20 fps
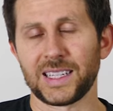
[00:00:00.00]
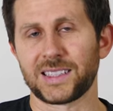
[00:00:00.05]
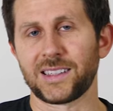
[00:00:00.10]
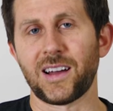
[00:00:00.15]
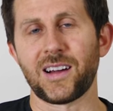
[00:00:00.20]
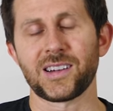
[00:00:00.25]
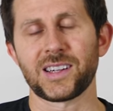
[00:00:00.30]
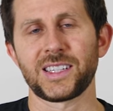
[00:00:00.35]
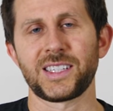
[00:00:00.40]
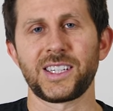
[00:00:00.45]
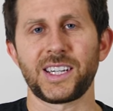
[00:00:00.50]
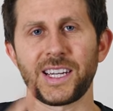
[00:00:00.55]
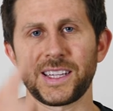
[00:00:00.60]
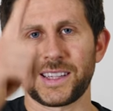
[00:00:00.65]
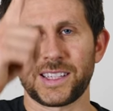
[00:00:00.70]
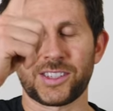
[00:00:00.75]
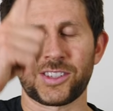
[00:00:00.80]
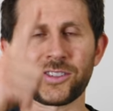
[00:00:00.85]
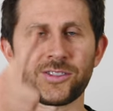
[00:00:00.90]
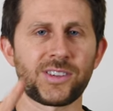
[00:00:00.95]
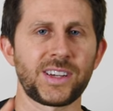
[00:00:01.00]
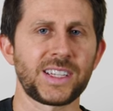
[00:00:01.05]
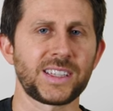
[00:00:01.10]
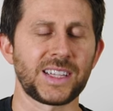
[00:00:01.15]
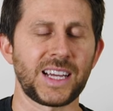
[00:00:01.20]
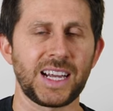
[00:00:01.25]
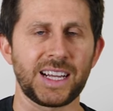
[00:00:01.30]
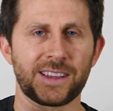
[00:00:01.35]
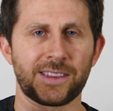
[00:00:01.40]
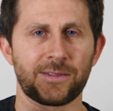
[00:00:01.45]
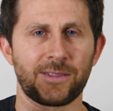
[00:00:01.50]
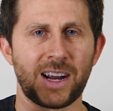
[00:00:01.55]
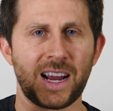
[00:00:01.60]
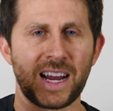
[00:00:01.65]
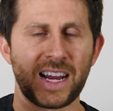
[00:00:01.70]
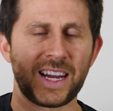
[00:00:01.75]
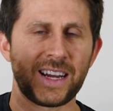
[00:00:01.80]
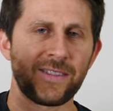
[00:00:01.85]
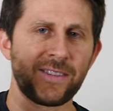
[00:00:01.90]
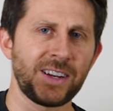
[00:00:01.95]
As long as you get the string length
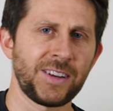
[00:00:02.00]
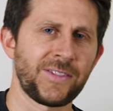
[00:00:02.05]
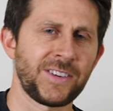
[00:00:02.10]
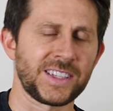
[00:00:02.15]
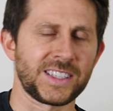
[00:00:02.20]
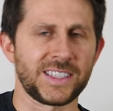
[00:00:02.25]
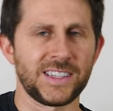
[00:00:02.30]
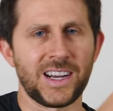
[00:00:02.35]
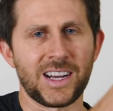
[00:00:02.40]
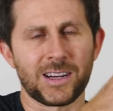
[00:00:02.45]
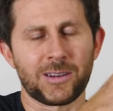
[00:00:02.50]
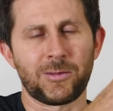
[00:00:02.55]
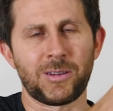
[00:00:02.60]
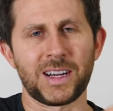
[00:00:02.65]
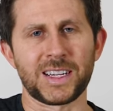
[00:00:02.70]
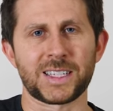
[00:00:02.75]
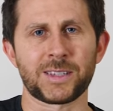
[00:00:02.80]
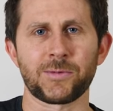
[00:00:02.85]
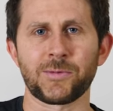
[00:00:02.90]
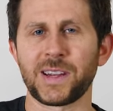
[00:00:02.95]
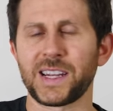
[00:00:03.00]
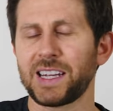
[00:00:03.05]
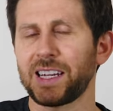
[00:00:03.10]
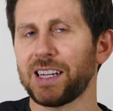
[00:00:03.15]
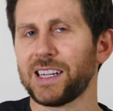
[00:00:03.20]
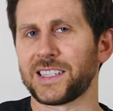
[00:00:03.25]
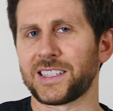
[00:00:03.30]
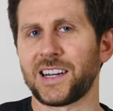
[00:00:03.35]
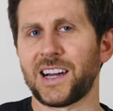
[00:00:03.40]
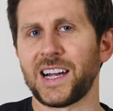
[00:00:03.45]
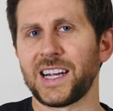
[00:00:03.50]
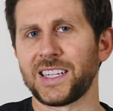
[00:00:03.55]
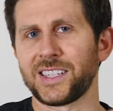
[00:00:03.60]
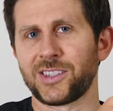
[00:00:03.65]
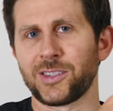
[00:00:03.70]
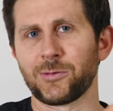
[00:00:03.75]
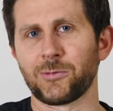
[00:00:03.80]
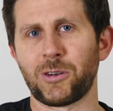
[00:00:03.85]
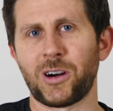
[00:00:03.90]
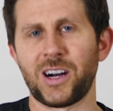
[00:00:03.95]
right, even if it's not quite swinging as high as
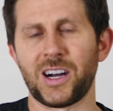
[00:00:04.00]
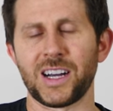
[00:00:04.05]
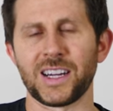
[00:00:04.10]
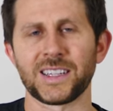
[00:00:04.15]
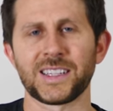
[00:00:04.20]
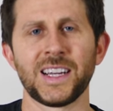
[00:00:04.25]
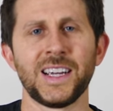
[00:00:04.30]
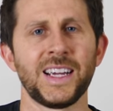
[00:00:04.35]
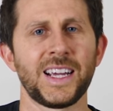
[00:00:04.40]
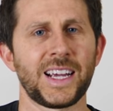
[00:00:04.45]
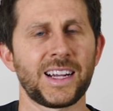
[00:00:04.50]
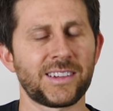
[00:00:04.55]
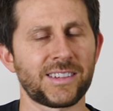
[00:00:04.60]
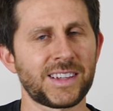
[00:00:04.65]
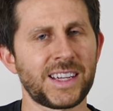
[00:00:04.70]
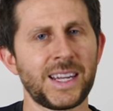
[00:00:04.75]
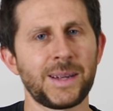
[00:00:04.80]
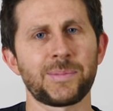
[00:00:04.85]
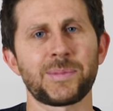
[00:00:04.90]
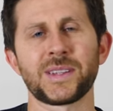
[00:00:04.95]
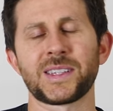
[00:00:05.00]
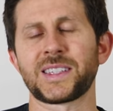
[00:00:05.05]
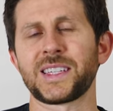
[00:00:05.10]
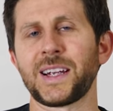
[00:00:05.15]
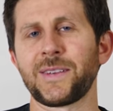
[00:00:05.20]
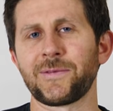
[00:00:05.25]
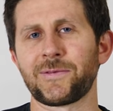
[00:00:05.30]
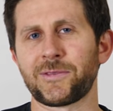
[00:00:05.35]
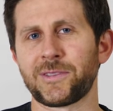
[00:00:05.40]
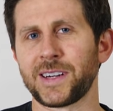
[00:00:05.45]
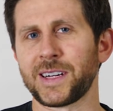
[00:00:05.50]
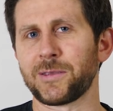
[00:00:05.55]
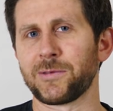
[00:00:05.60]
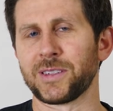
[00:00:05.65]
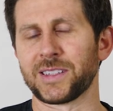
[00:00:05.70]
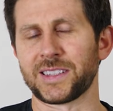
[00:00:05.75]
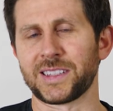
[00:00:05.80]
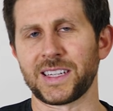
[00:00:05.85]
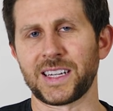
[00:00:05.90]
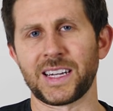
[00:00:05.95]
you want, it'll keep the same
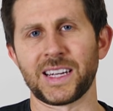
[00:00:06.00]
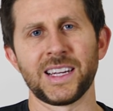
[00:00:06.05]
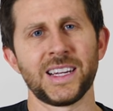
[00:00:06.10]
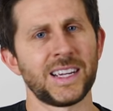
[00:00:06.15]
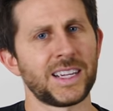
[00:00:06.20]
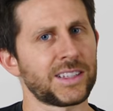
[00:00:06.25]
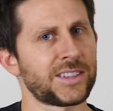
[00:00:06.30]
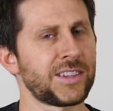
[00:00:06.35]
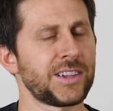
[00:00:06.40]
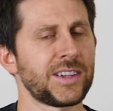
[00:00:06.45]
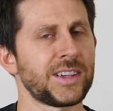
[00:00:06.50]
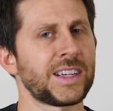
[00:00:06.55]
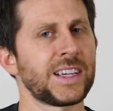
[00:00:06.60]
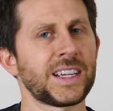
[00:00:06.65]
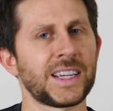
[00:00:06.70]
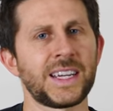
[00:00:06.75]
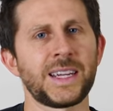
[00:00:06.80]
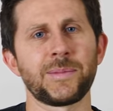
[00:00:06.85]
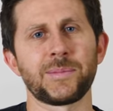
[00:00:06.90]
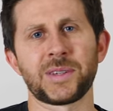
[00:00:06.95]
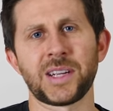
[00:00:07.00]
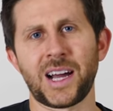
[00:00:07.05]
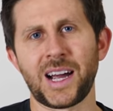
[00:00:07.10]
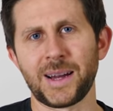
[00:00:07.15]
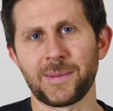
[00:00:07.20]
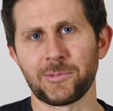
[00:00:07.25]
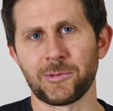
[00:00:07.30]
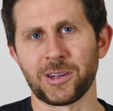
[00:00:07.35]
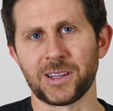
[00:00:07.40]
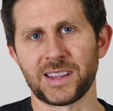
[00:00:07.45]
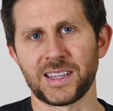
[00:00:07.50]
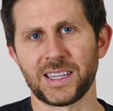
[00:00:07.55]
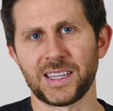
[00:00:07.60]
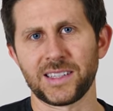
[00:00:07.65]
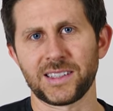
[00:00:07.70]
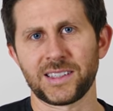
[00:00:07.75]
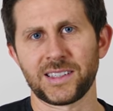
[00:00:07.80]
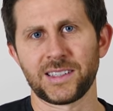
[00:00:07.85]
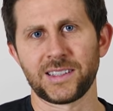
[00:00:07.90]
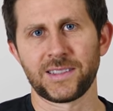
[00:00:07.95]
frequency, and so you can keep time with
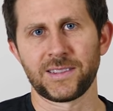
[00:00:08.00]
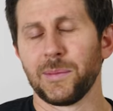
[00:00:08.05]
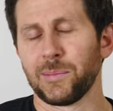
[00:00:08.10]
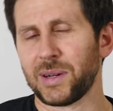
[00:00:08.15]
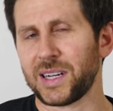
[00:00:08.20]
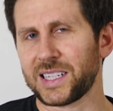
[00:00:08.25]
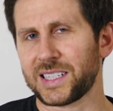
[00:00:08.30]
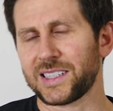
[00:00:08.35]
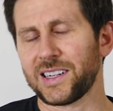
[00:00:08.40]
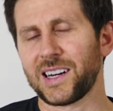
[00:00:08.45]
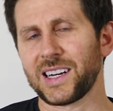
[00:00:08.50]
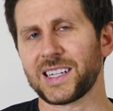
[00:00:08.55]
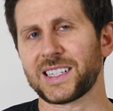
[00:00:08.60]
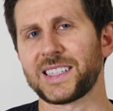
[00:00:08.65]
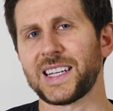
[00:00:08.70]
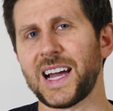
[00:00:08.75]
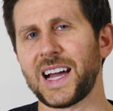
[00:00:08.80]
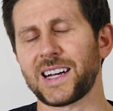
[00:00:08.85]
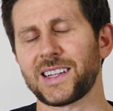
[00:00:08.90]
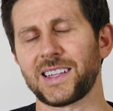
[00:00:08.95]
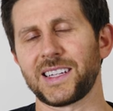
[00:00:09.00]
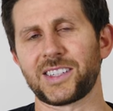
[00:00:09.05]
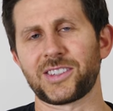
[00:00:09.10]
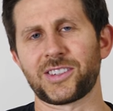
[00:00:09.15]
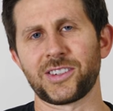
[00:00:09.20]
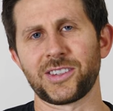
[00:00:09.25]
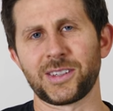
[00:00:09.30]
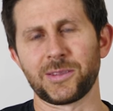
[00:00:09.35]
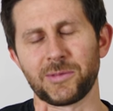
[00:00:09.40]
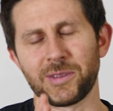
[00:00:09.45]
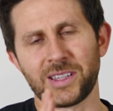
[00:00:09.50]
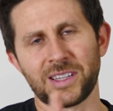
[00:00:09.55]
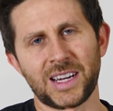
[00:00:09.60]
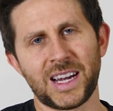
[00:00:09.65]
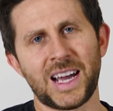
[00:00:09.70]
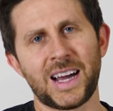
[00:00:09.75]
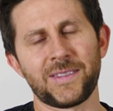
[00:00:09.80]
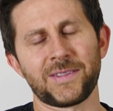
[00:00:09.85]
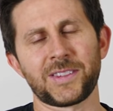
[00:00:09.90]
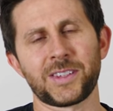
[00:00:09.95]
it. But it's not exactly true that when you
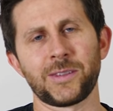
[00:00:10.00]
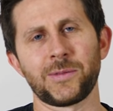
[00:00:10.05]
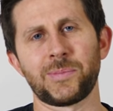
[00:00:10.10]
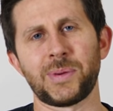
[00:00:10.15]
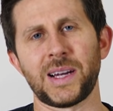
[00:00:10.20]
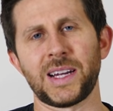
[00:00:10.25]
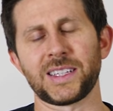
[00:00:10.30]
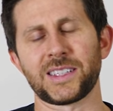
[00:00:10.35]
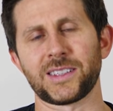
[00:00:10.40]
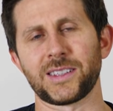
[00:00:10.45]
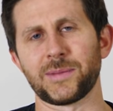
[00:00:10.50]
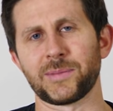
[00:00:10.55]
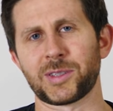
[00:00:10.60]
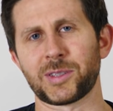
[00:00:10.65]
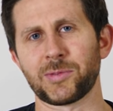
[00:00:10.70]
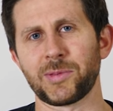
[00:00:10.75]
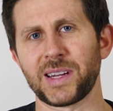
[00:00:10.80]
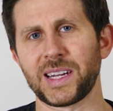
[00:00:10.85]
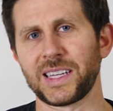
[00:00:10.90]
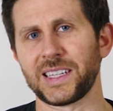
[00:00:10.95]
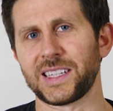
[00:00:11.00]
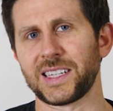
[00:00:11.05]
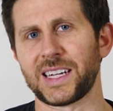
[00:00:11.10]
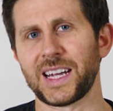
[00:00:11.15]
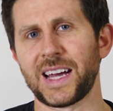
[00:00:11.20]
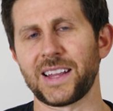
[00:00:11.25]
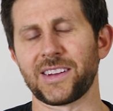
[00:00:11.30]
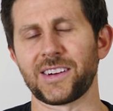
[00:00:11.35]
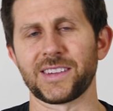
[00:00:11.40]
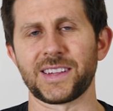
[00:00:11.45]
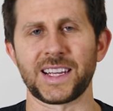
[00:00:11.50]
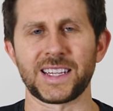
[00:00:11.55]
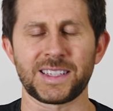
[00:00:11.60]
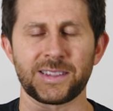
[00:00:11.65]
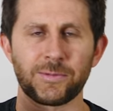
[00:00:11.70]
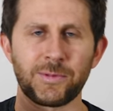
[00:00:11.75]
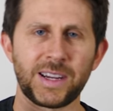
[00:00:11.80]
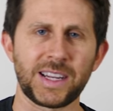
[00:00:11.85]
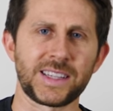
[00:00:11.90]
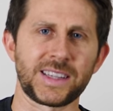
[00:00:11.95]
have two pendulums swinging together, they
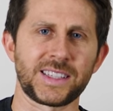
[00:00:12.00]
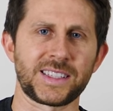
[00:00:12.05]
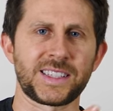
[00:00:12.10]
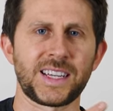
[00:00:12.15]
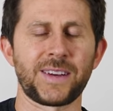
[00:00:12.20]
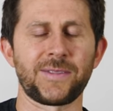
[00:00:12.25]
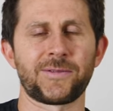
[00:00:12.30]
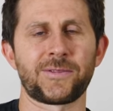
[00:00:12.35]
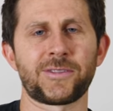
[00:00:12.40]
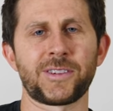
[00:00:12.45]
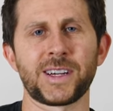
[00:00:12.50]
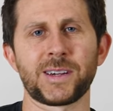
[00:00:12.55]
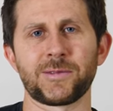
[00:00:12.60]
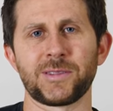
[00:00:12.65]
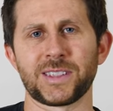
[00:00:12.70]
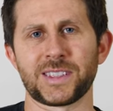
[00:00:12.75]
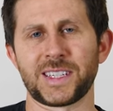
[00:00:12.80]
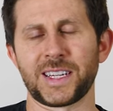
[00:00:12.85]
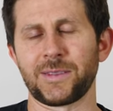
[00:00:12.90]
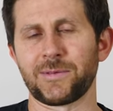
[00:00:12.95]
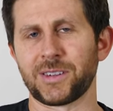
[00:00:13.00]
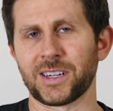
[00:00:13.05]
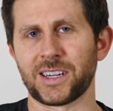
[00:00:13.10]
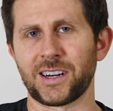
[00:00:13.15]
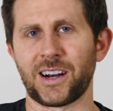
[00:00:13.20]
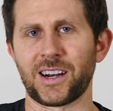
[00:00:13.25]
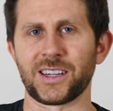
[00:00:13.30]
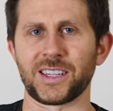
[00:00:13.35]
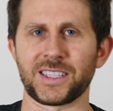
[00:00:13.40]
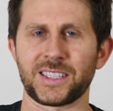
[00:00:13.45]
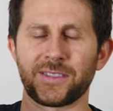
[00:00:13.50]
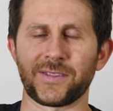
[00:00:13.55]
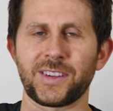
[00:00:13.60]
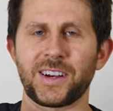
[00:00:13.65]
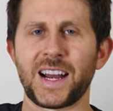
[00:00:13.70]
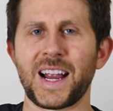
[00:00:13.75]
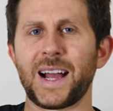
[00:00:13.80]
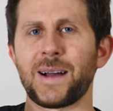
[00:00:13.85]
swing at the same frequency regardless of their